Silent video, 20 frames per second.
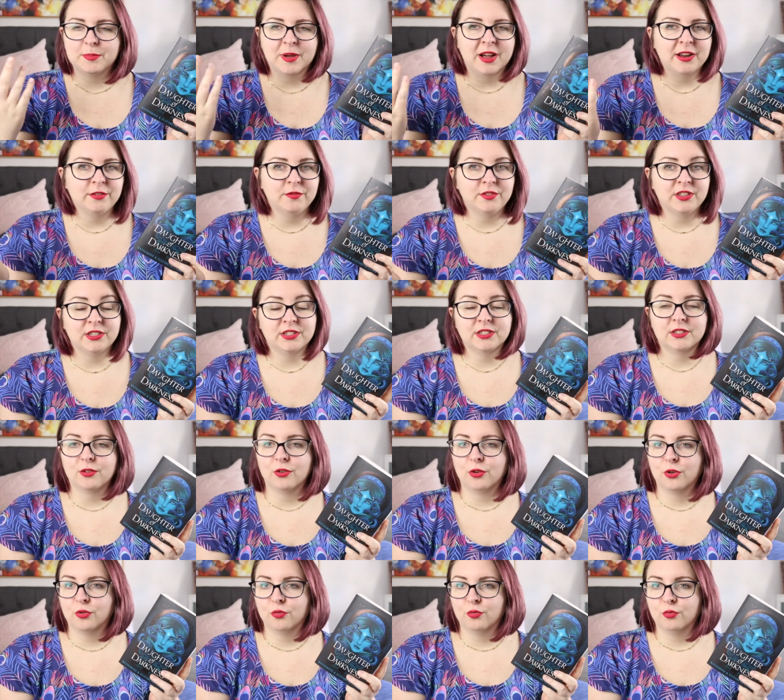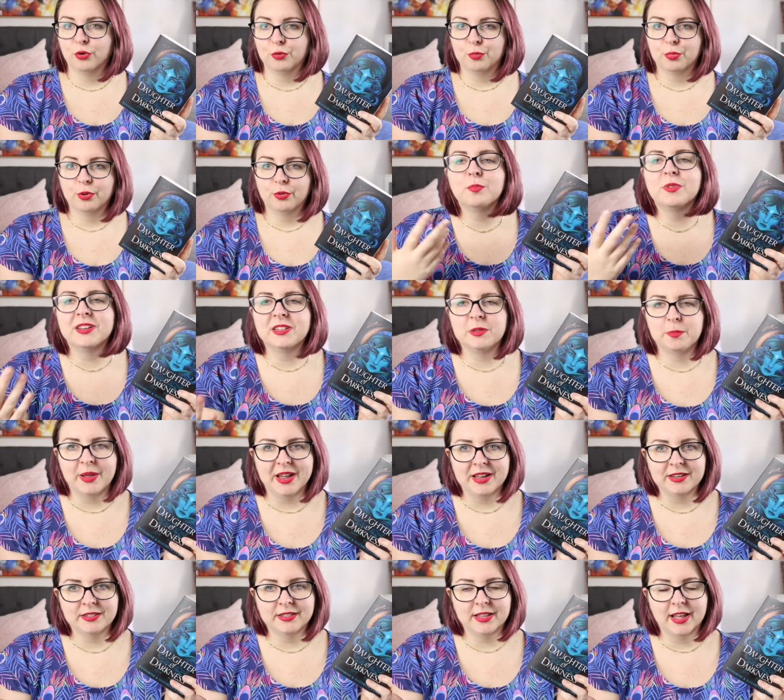part of this group that is
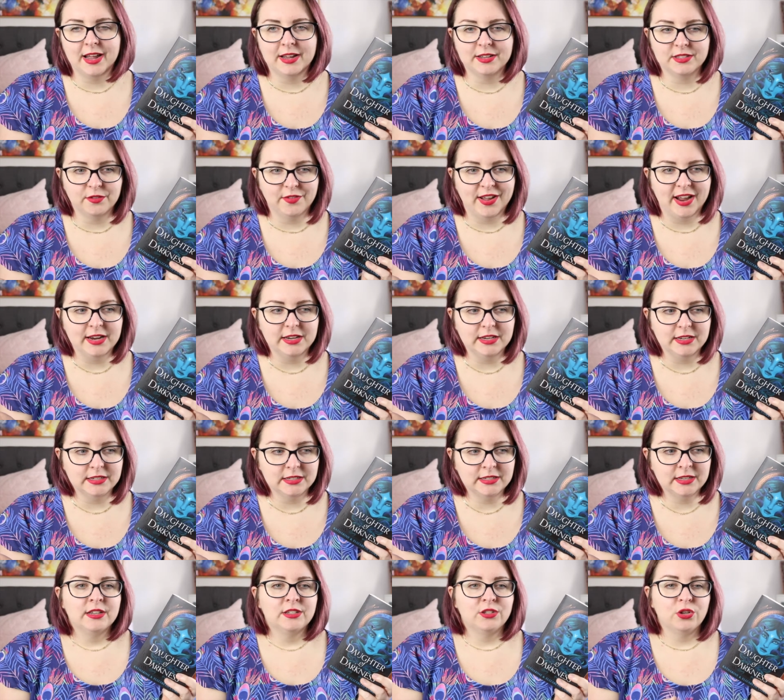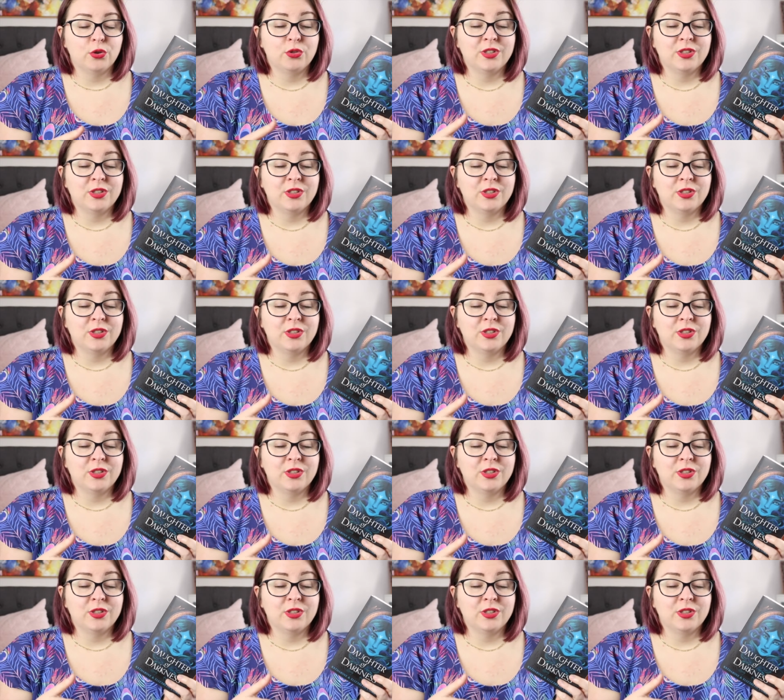bound to the House of Hades. So